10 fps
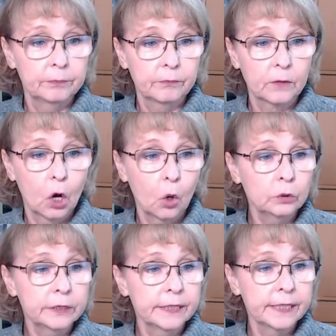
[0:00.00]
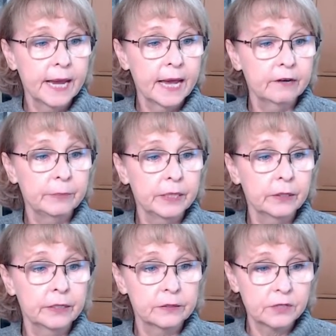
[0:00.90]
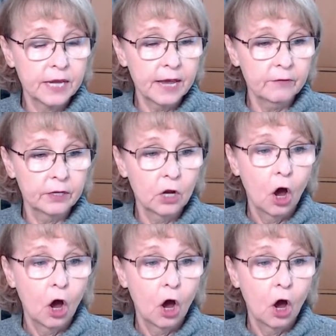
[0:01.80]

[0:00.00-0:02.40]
holding a can of beer is Kevin.